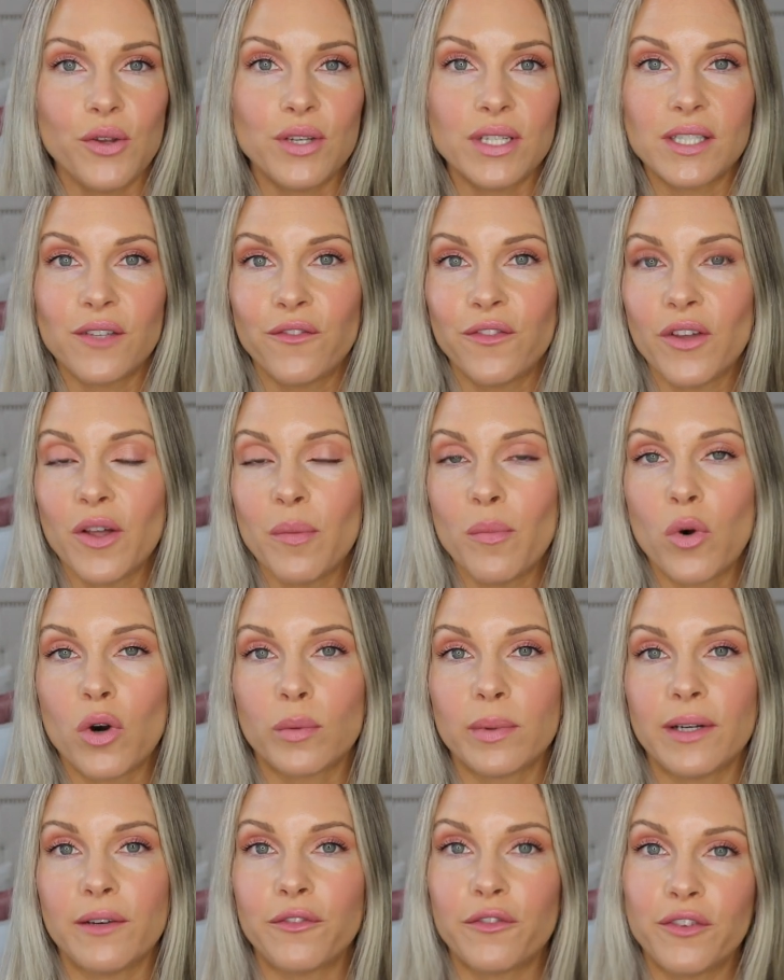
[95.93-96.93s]
you just feel more
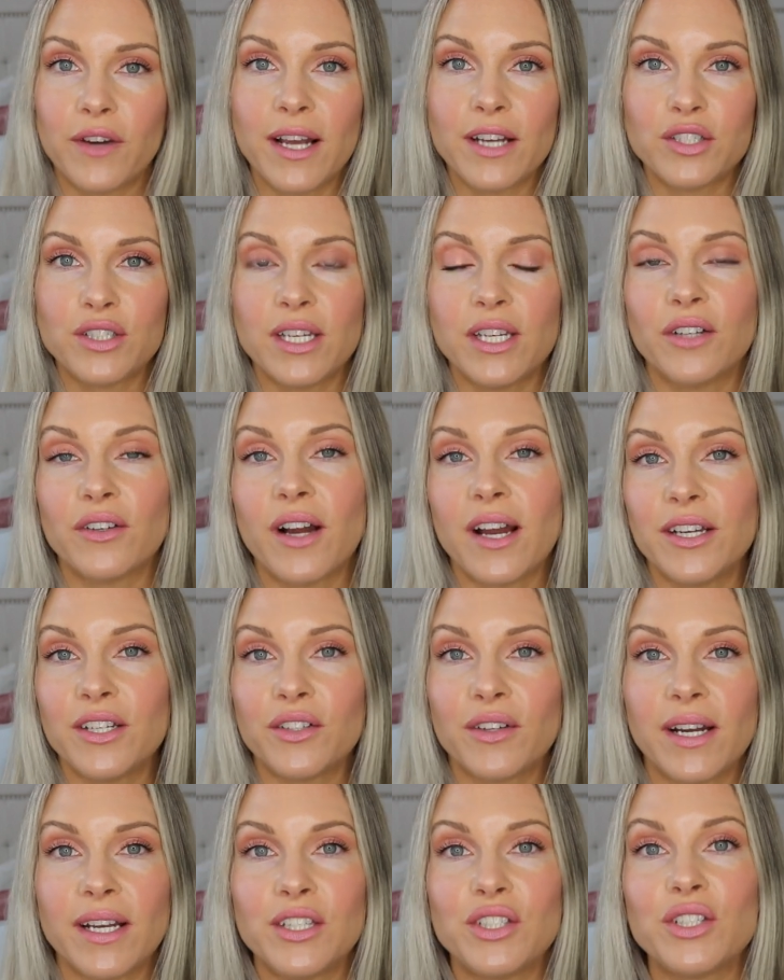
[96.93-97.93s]
refreshed and your
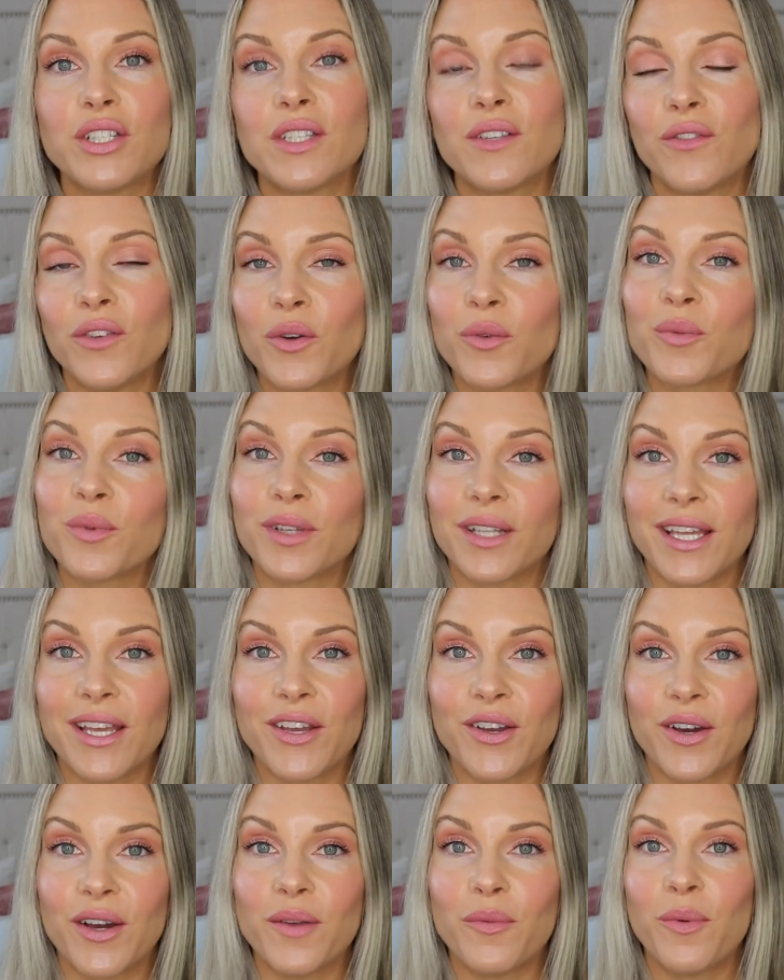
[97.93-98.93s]
under eyes just feel really
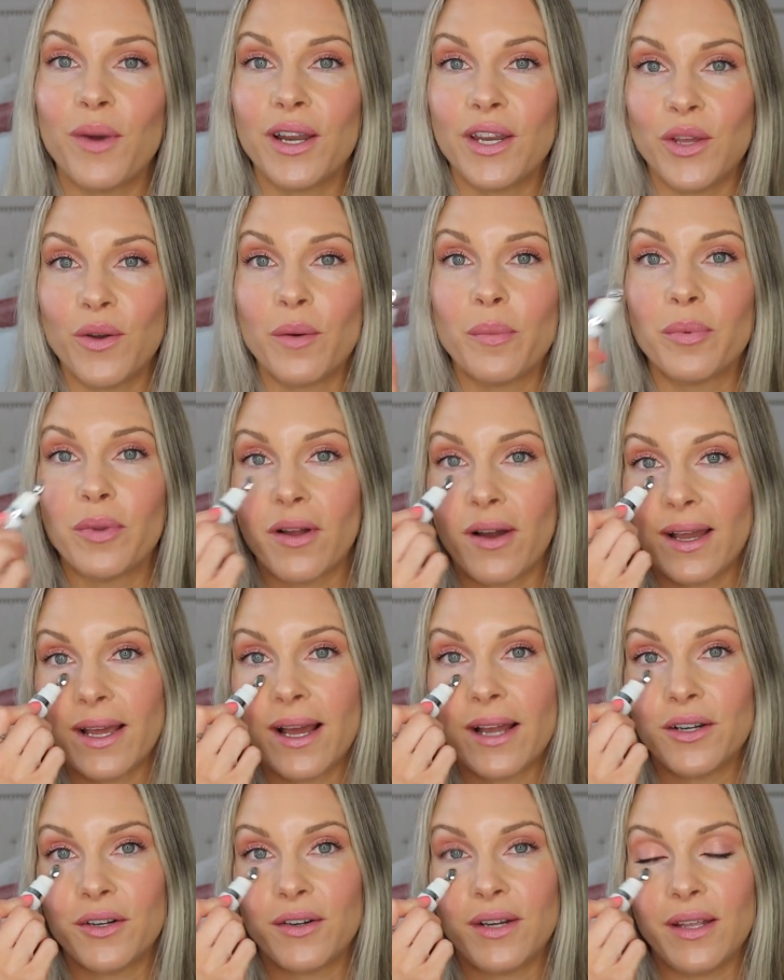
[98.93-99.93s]
good when you apply
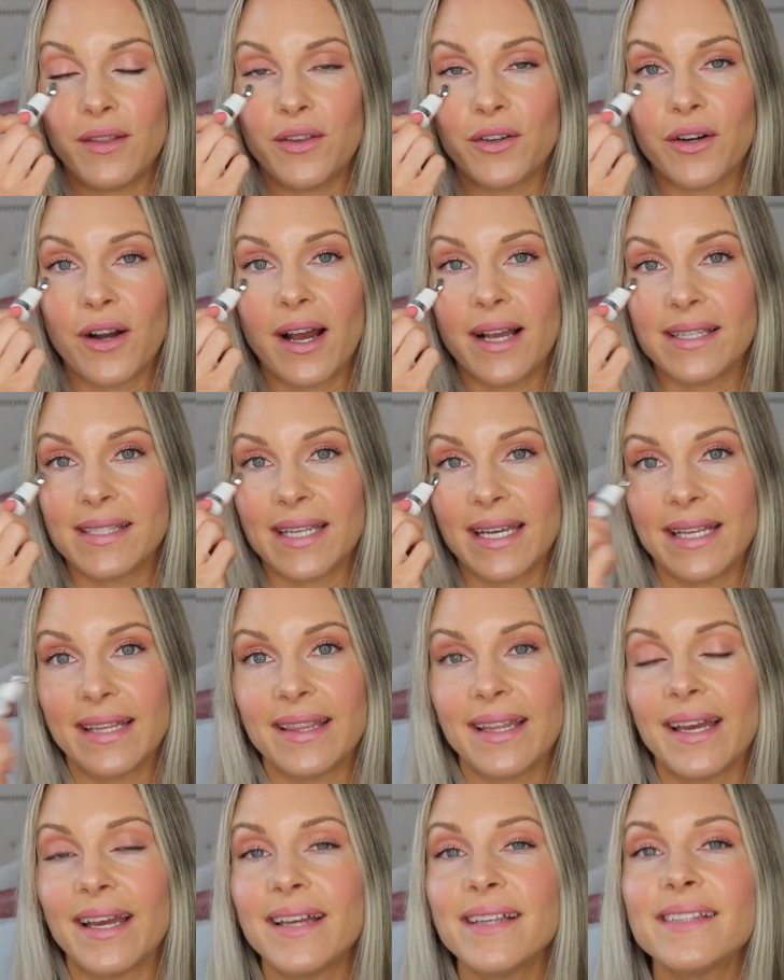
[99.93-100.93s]
it underneath your eyes like
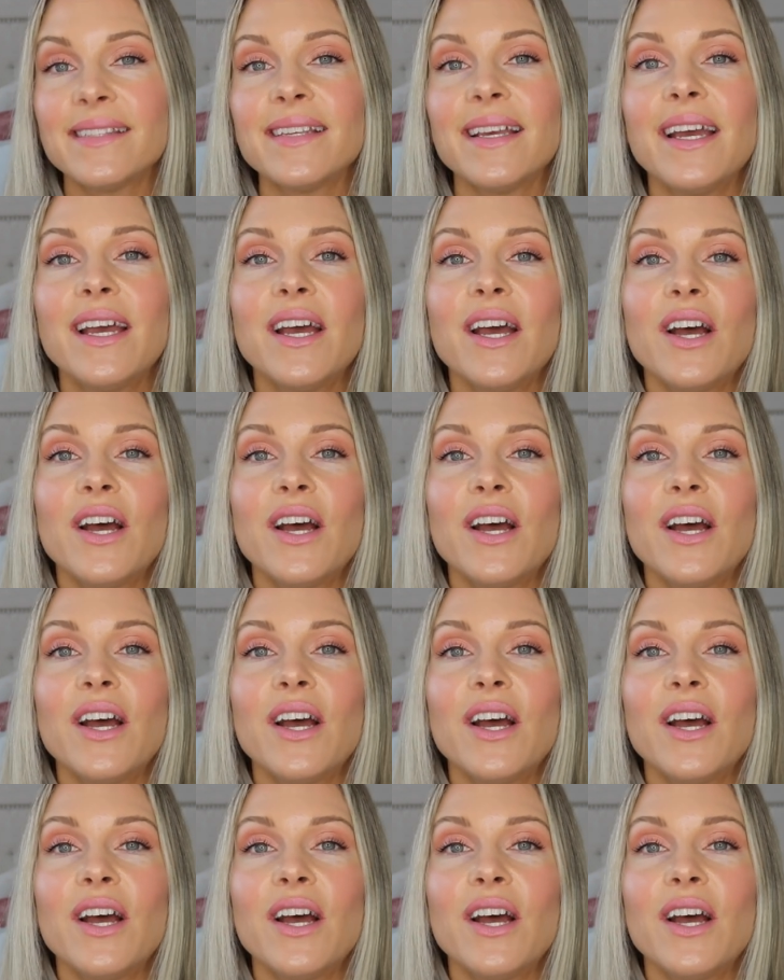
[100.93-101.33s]
this.